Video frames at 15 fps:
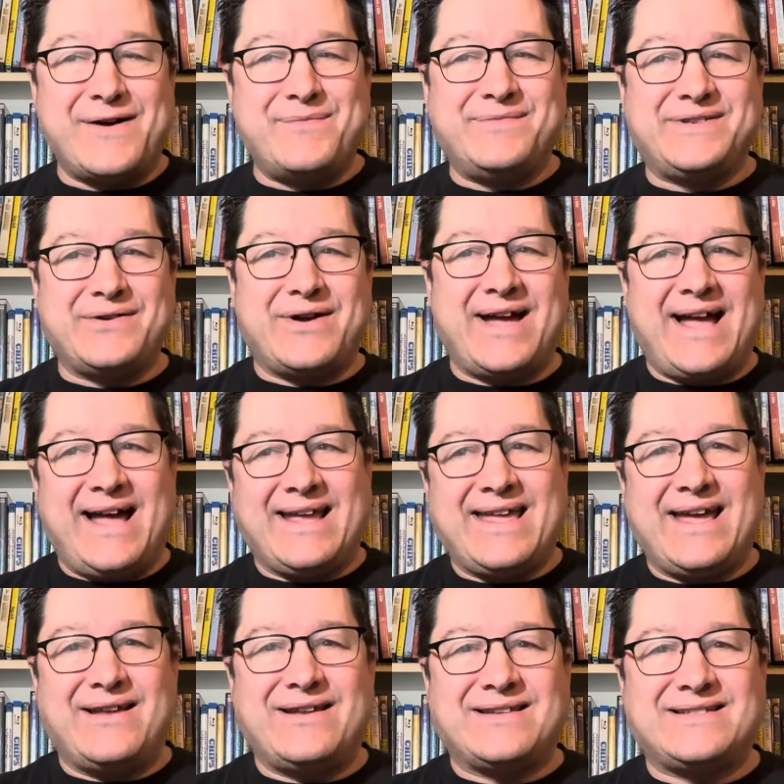So I
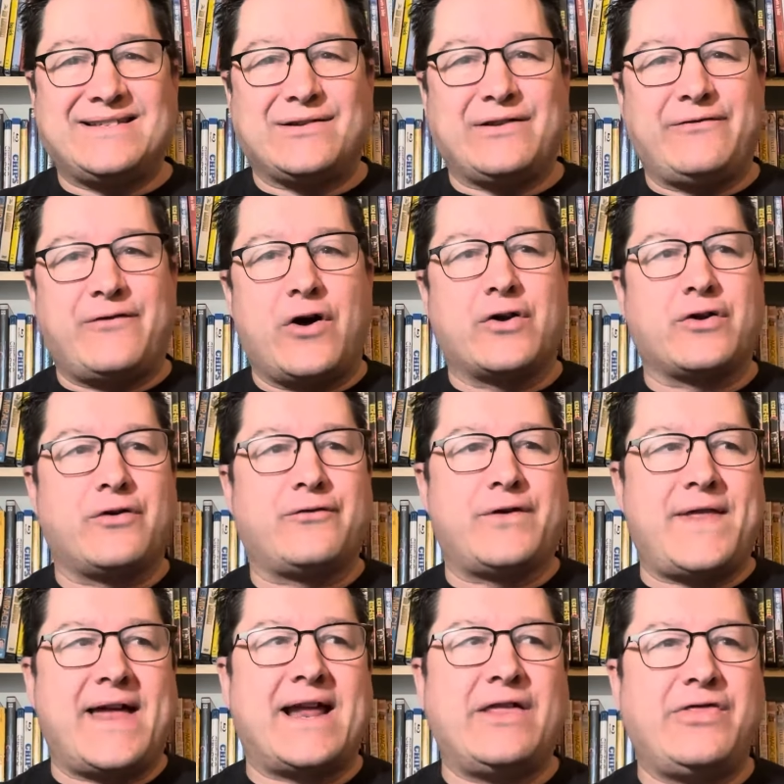can't necessarily fault her for
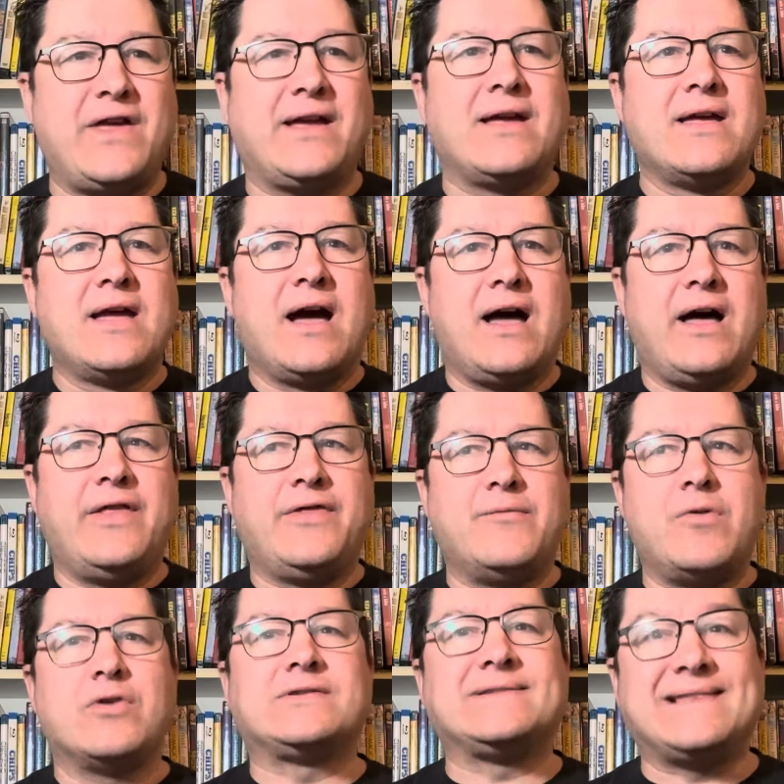that. I think the
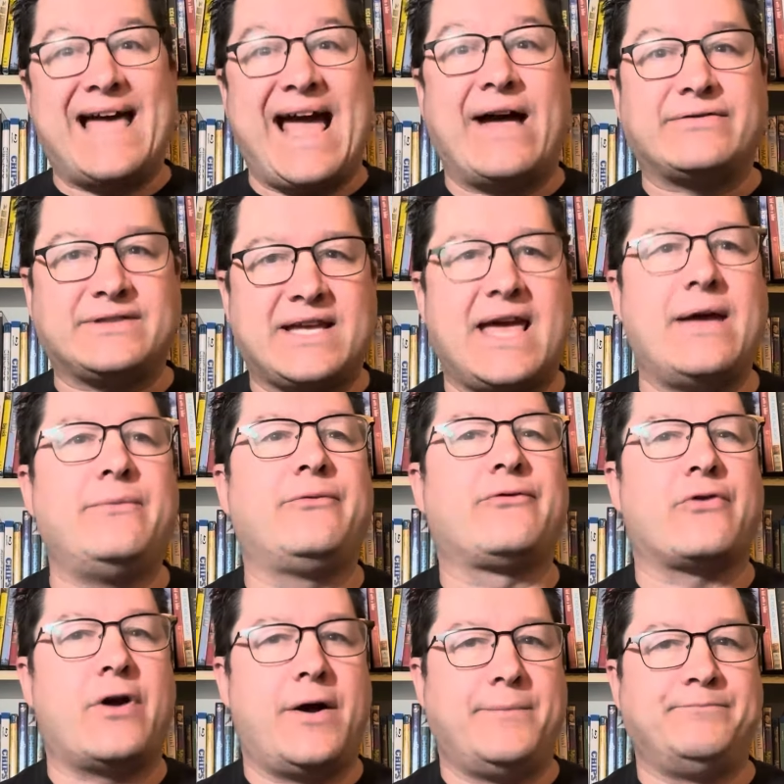most laughs came
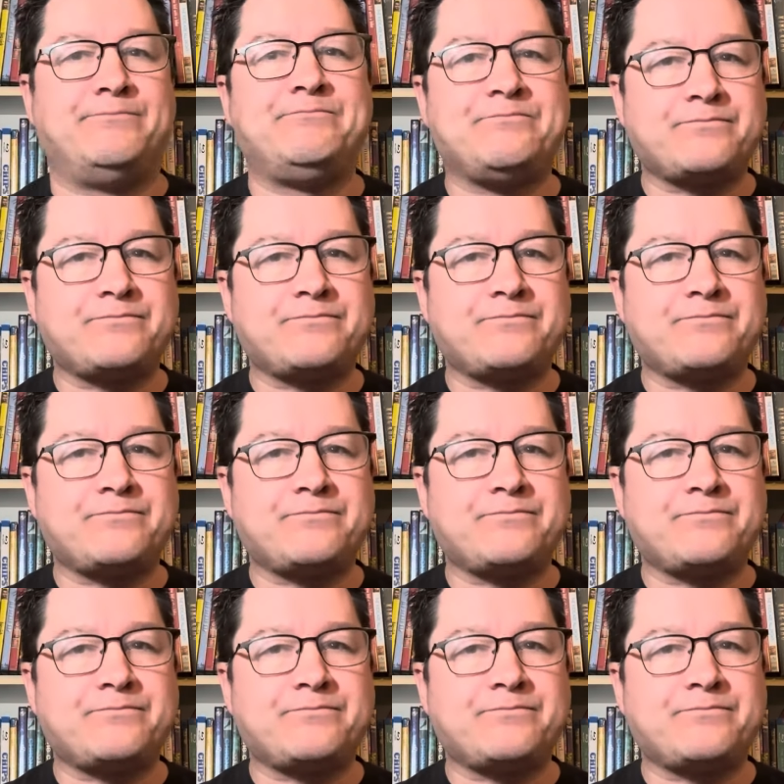from